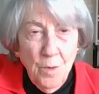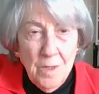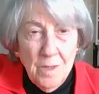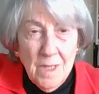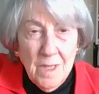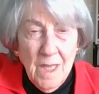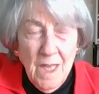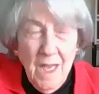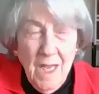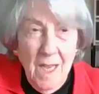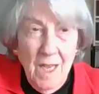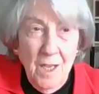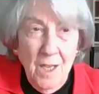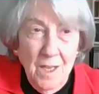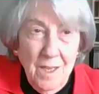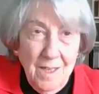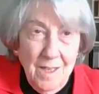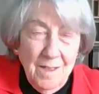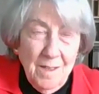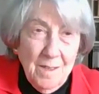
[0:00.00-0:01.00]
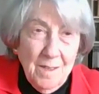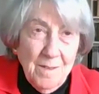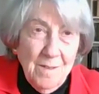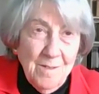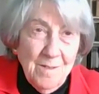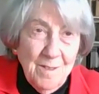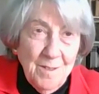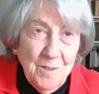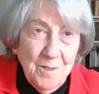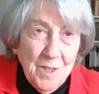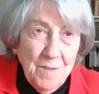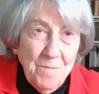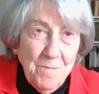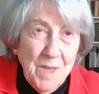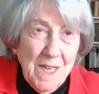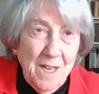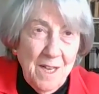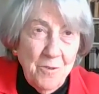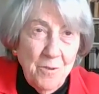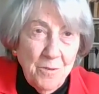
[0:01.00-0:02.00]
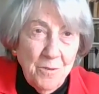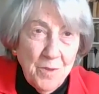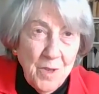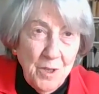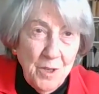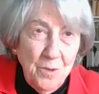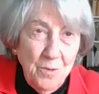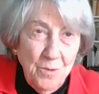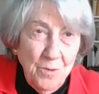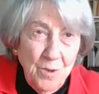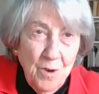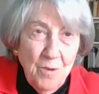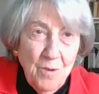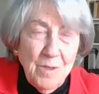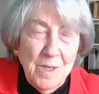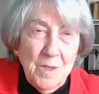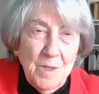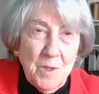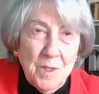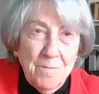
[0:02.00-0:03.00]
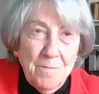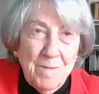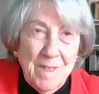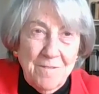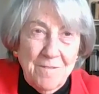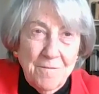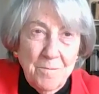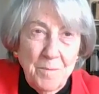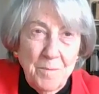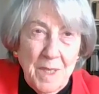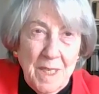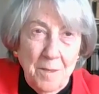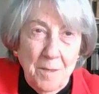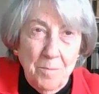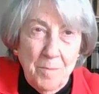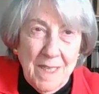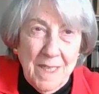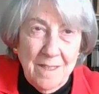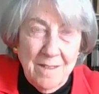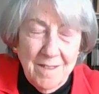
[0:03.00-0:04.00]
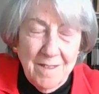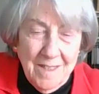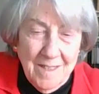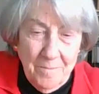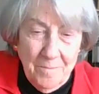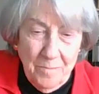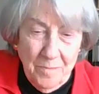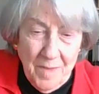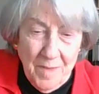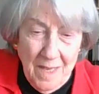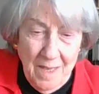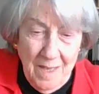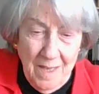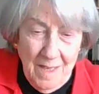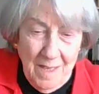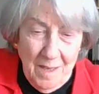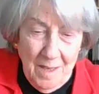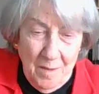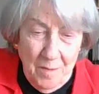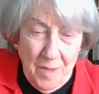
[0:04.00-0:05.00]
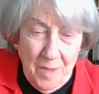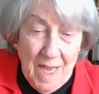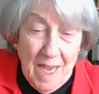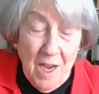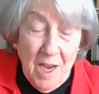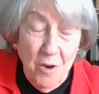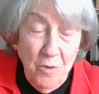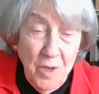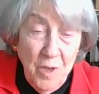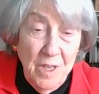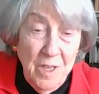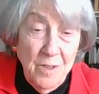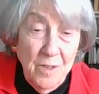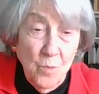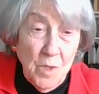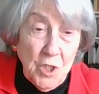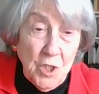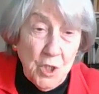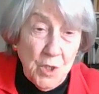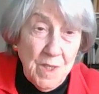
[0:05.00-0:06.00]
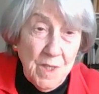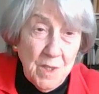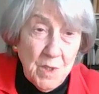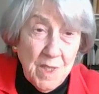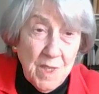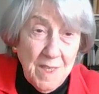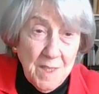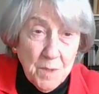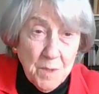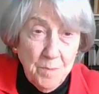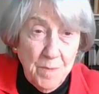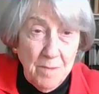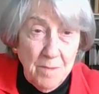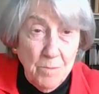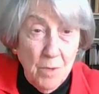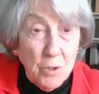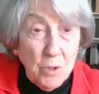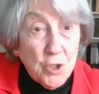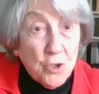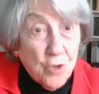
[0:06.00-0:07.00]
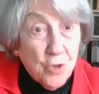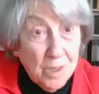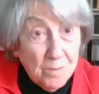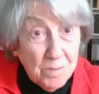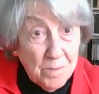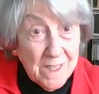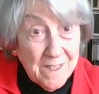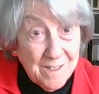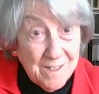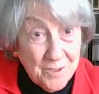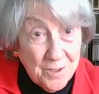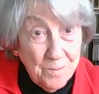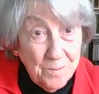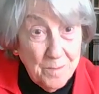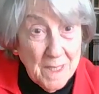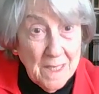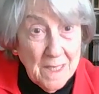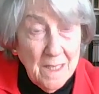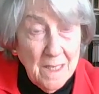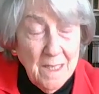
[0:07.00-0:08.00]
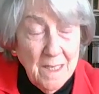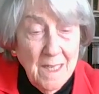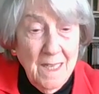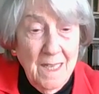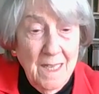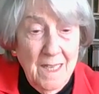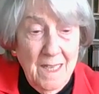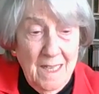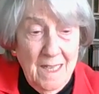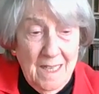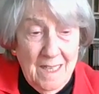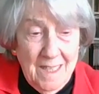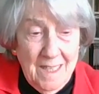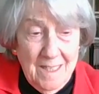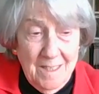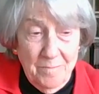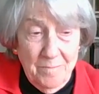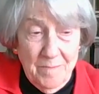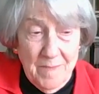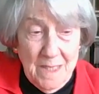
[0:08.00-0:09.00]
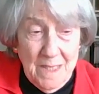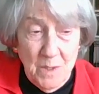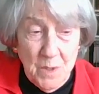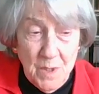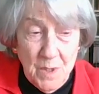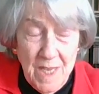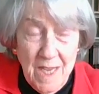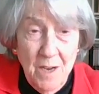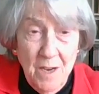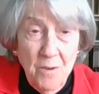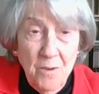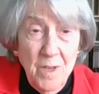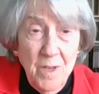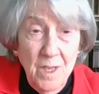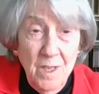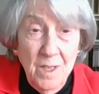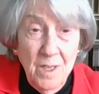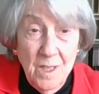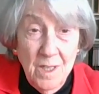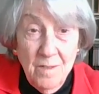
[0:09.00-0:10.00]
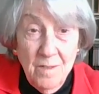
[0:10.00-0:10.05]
Well, there's something, I don't think you know this about me, but the area in which this has been most troubling to me is the area